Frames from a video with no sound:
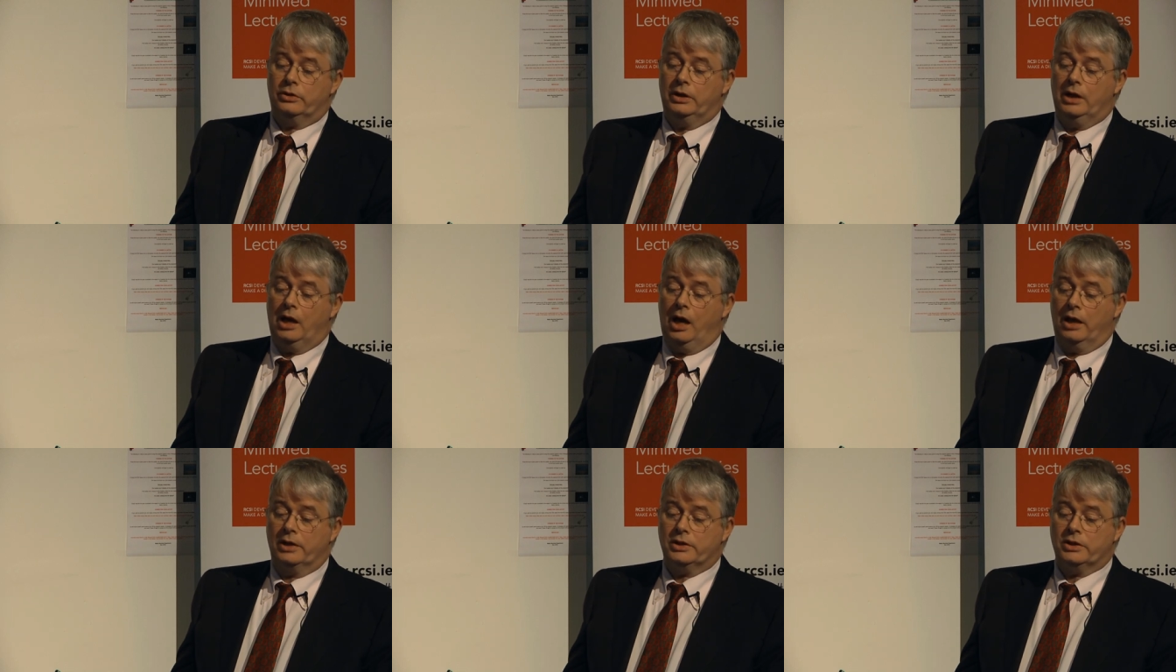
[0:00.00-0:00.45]

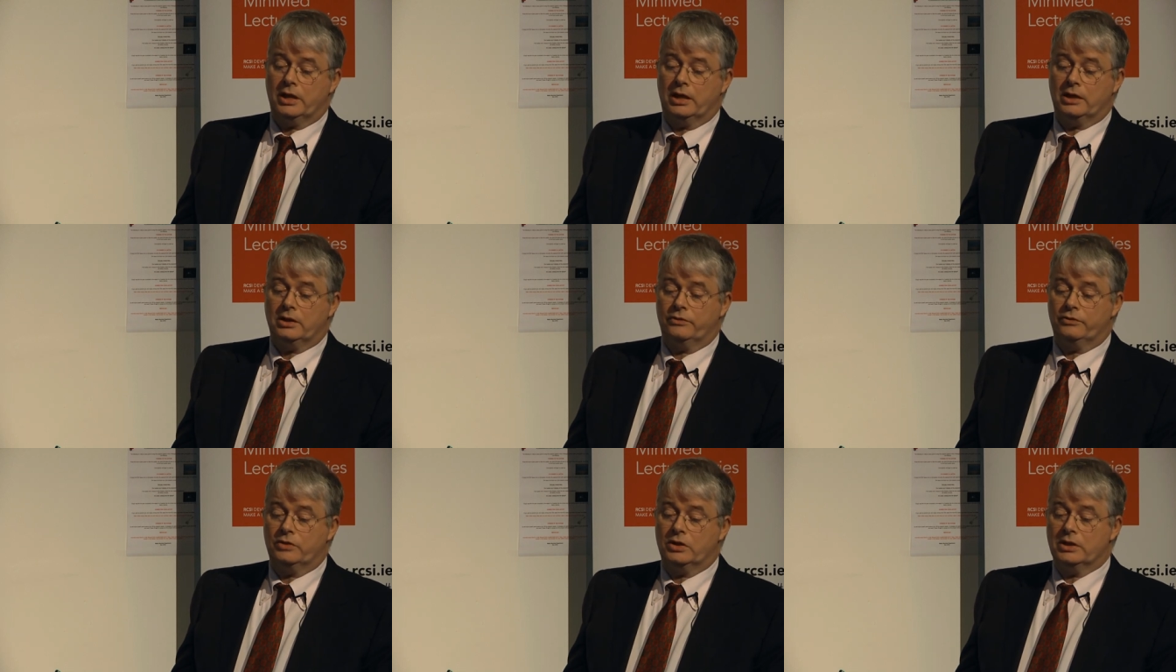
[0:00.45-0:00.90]
the
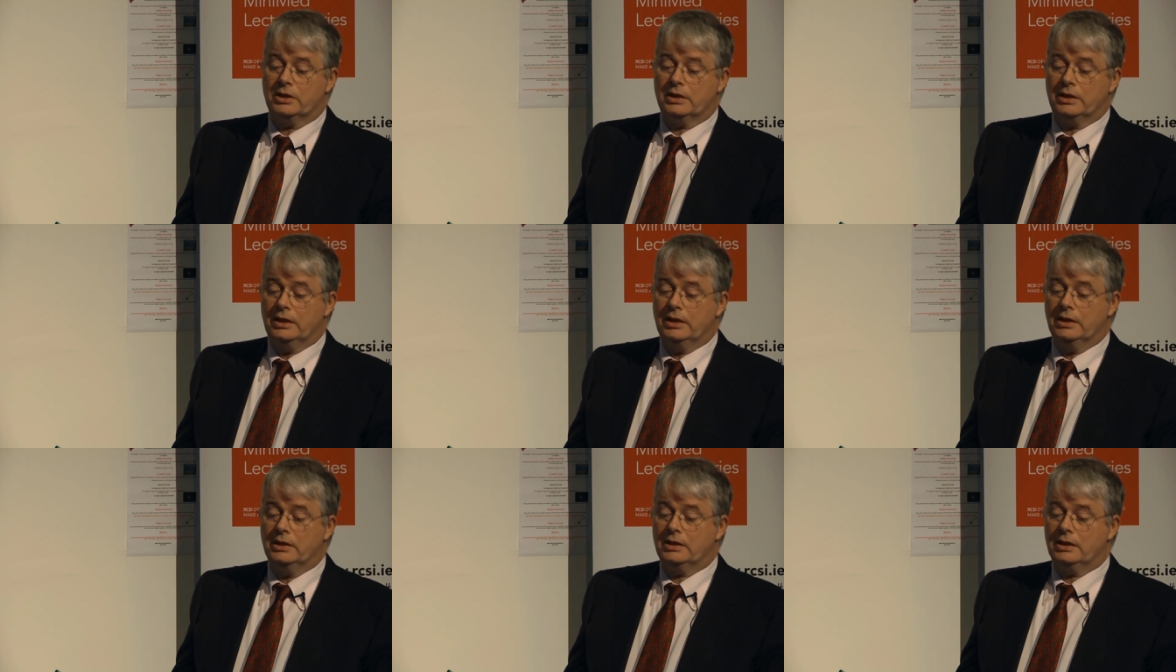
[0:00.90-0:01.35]
onset of
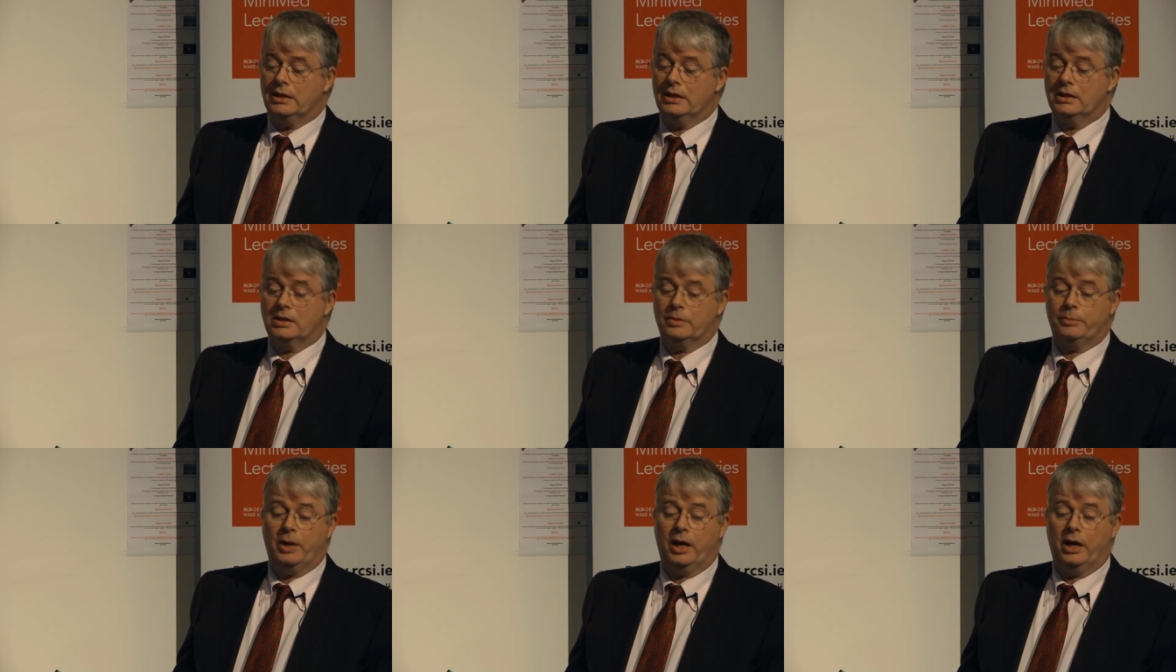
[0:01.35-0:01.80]
disease
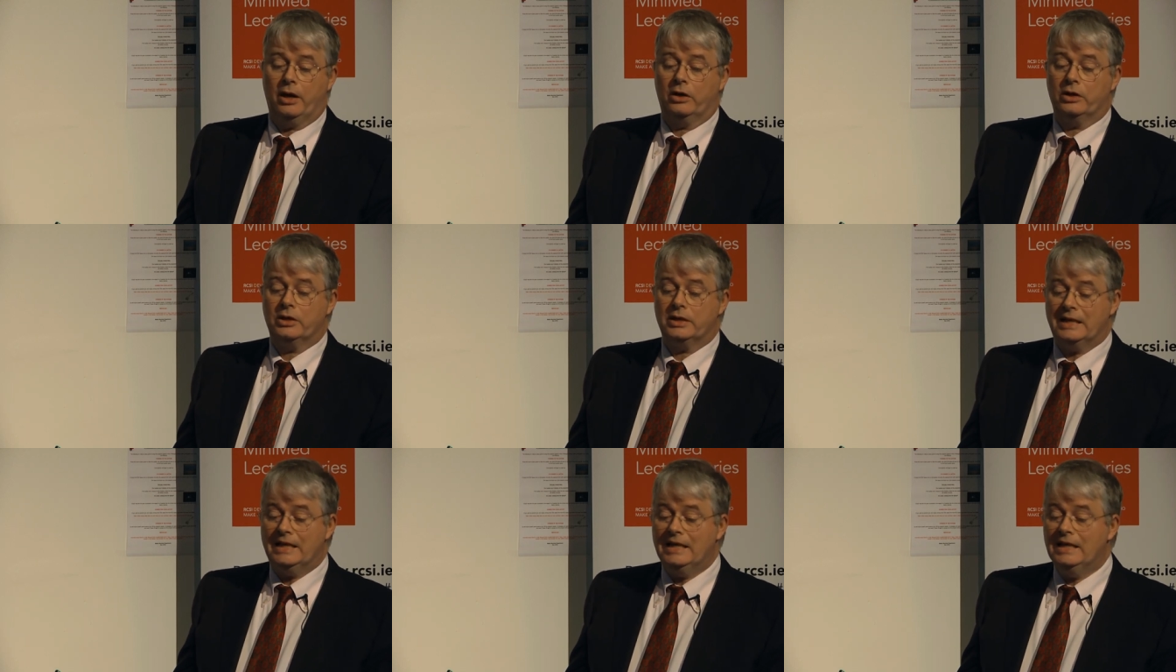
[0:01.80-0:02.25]
is
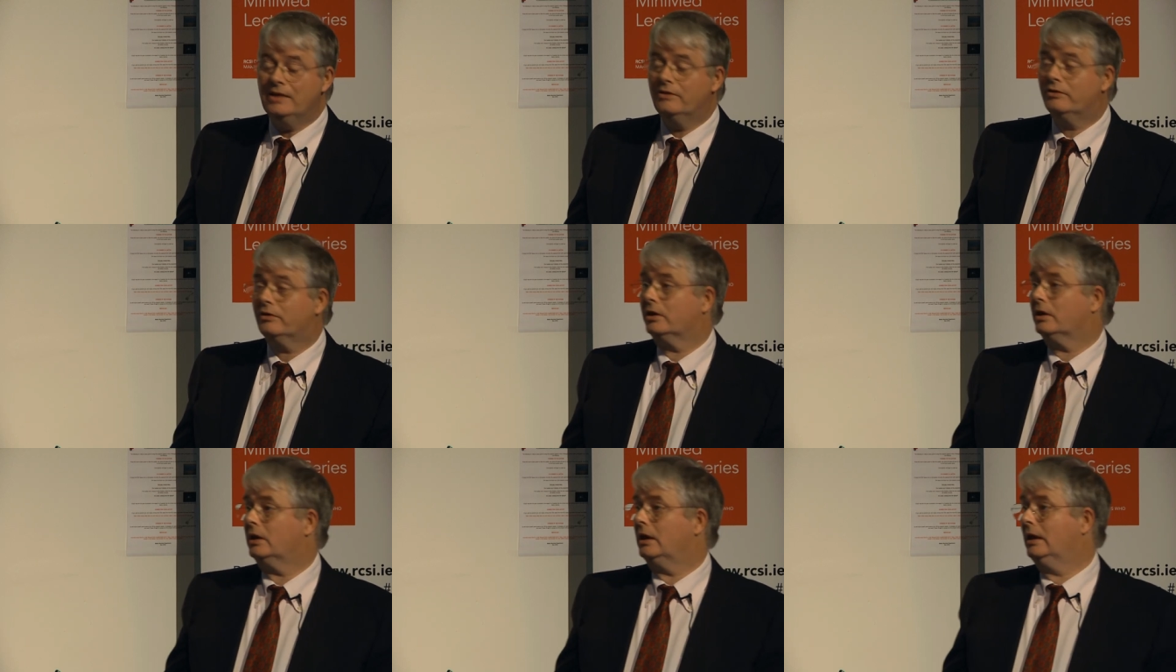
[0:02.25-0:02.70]
apparent
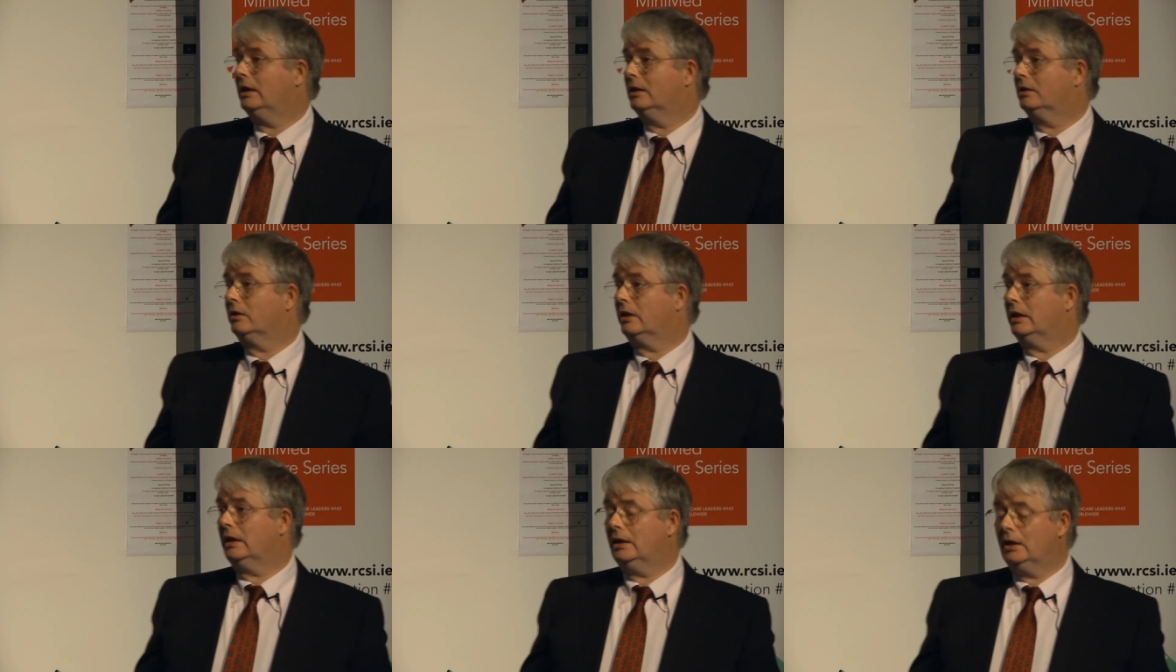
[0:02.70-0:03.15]
even
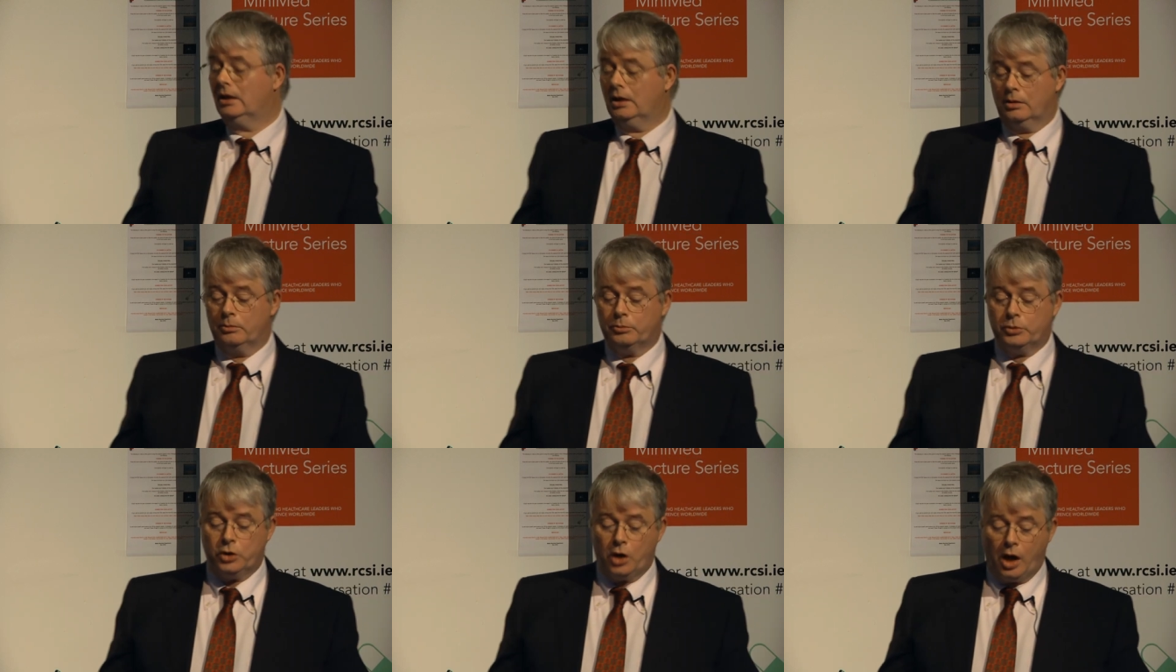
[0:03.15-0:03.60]
in the
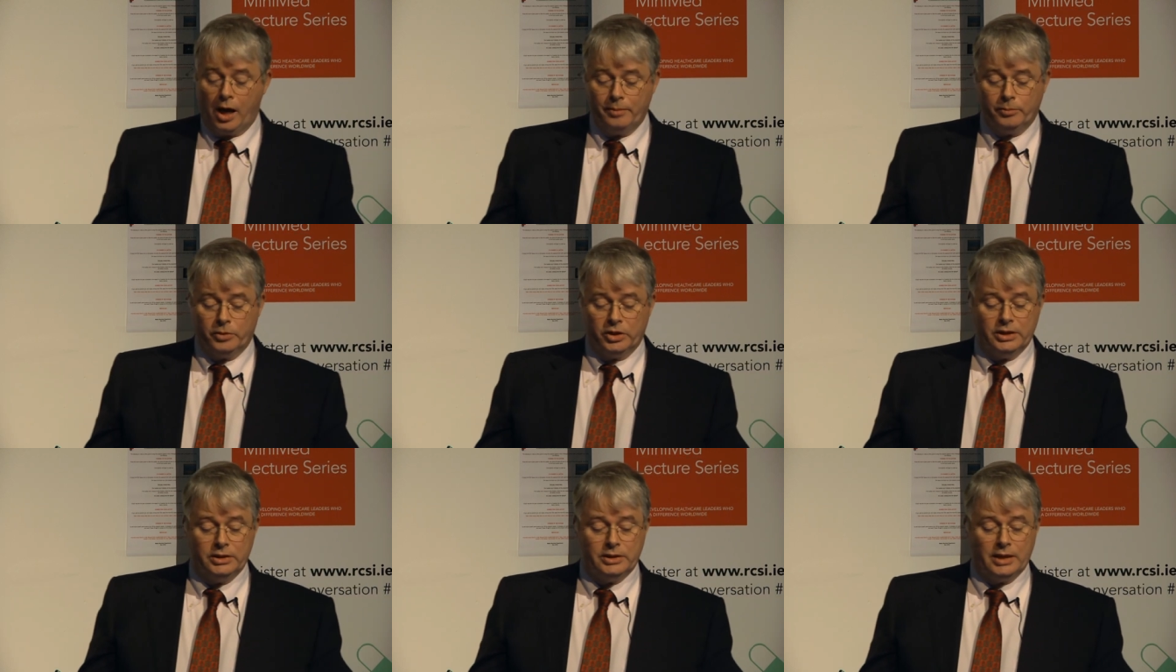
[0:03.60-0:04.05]
primary